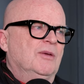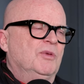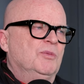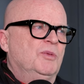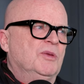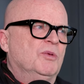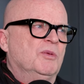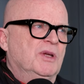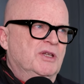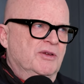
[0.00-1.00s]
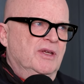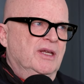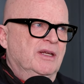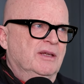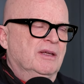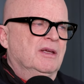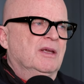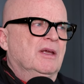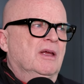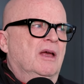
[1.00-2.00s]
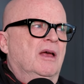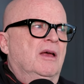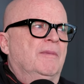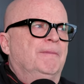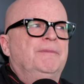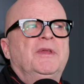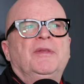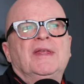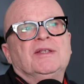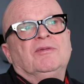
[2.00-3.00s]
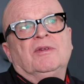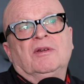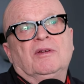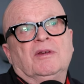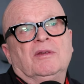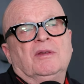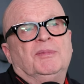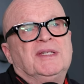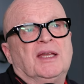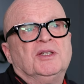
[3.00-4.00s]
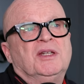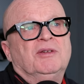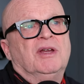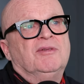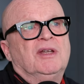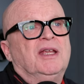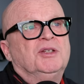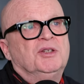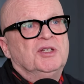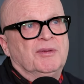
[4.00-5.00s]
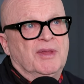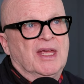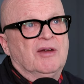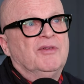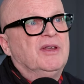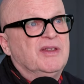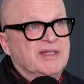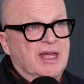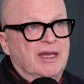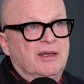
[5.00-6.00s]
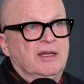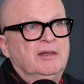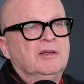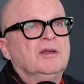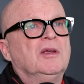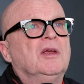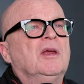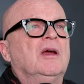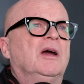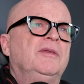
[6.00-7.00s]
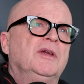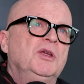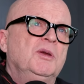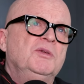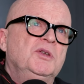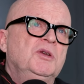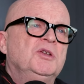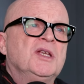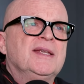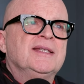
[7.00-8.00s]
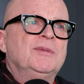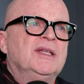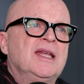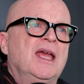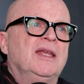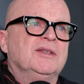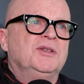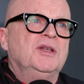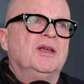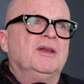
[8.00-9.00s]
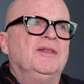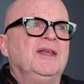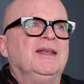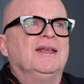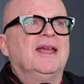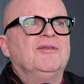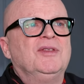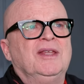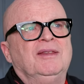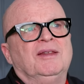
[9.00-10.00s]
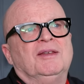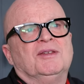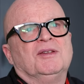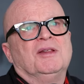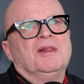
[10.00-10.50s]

with what we're doing, that there's a potentially a great relationship there of understanding, and that you share similar taste, you know. And I think everything that